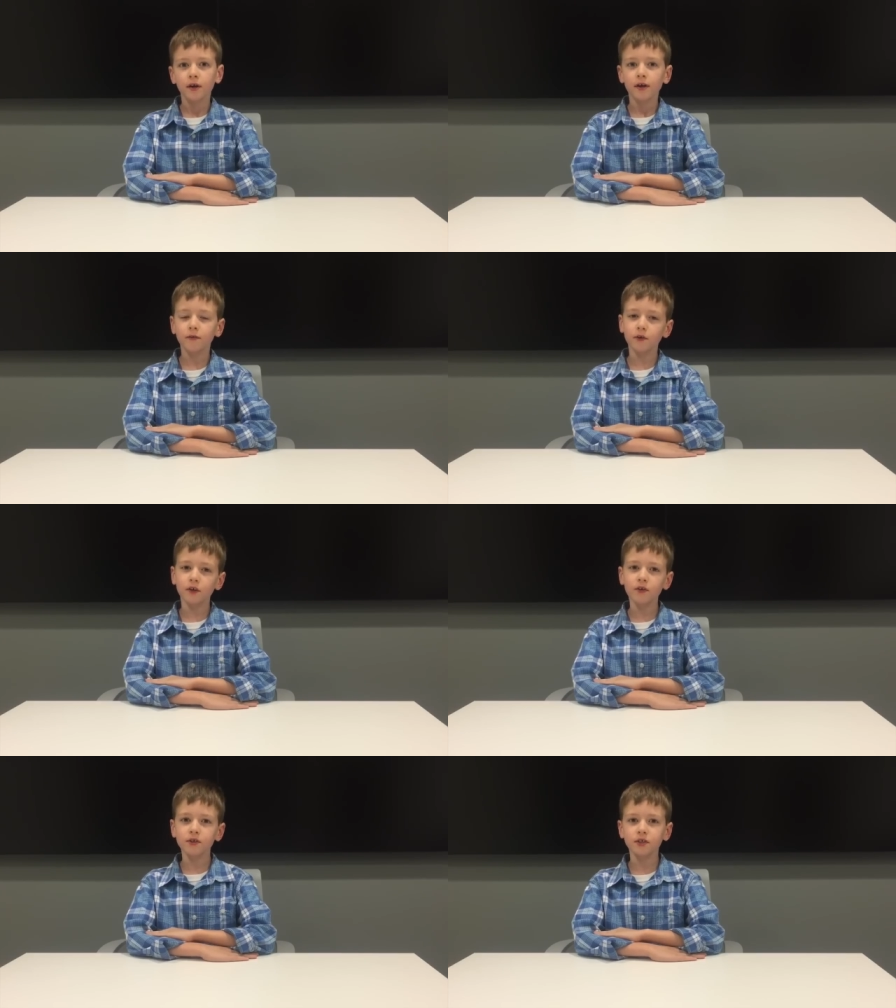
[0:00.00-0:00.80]
If you're
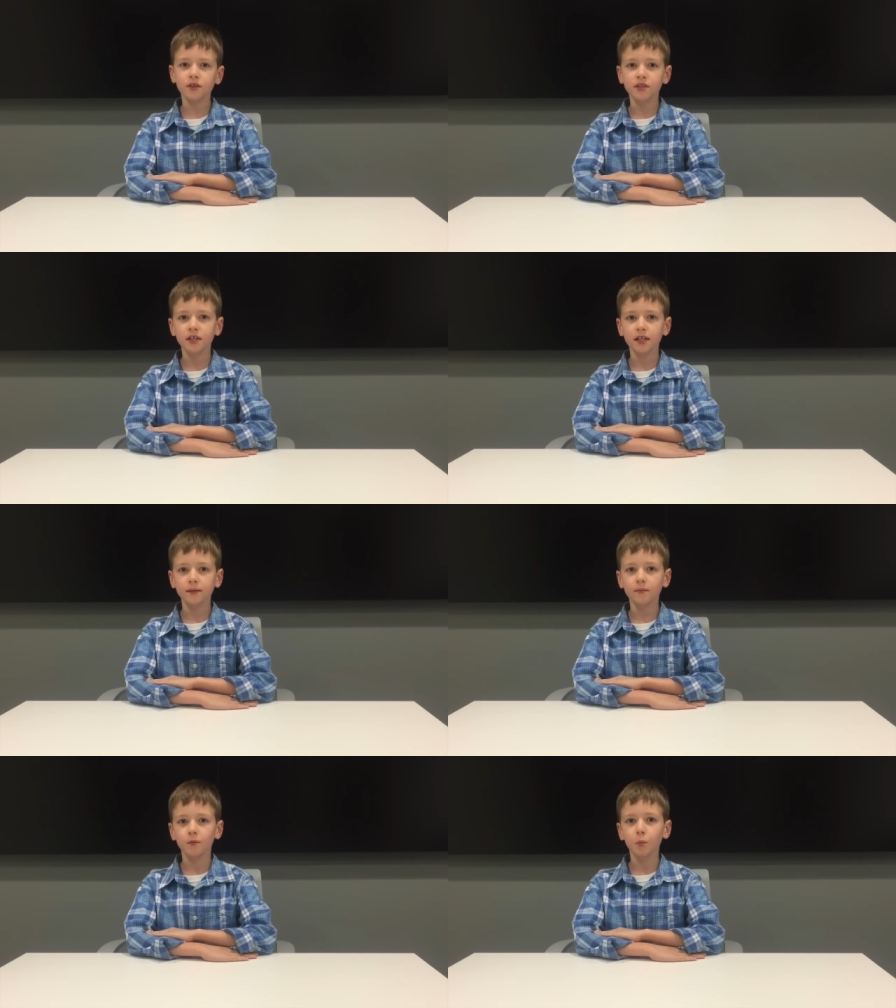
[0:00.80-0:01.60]
new to the
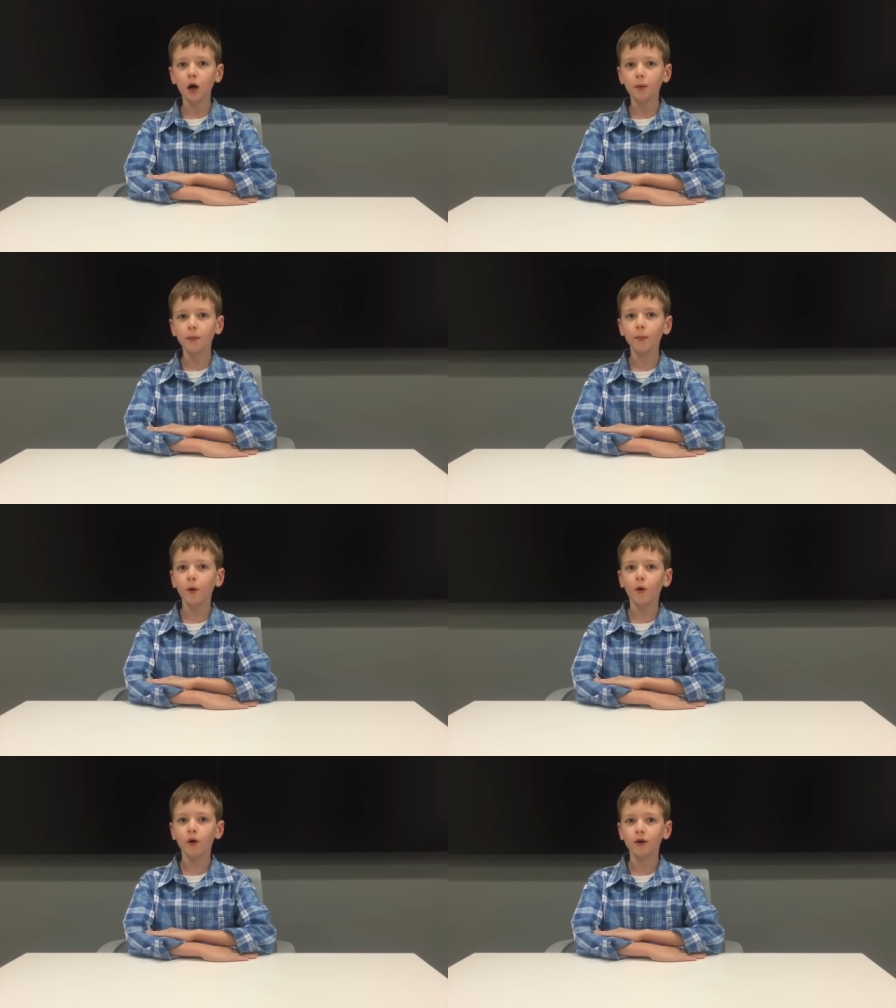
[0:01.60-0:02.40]
team, welcome
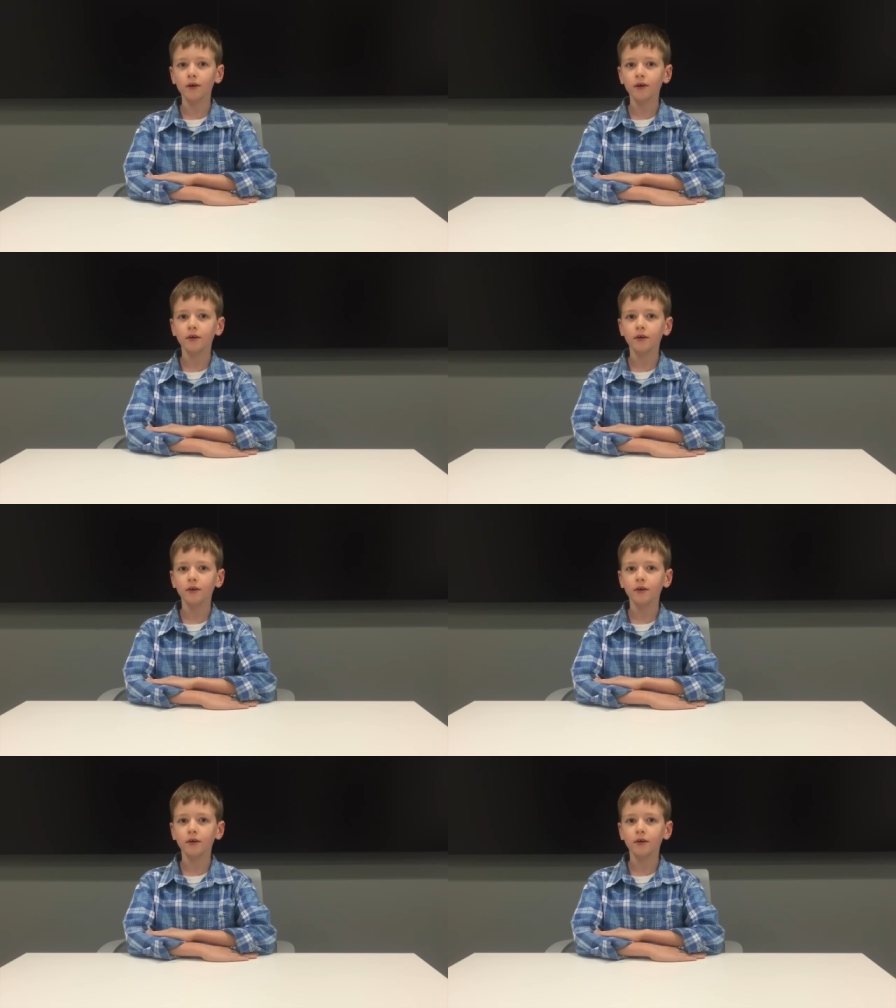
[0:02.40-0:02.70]
aboard.